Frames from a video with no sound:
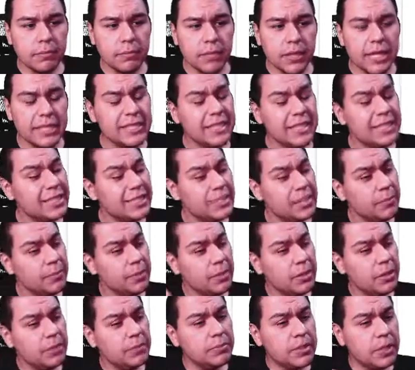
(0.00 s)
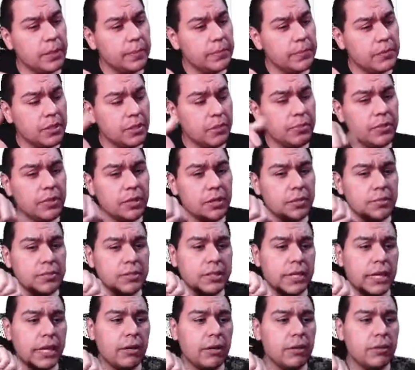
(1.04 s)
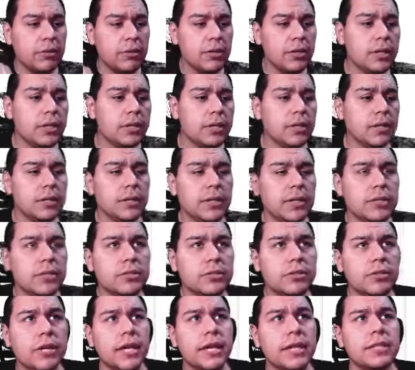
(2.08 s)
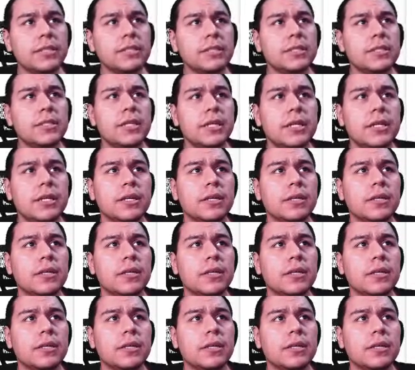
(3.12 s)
I see some thumbs up, some thumbs down. Let's try it and see.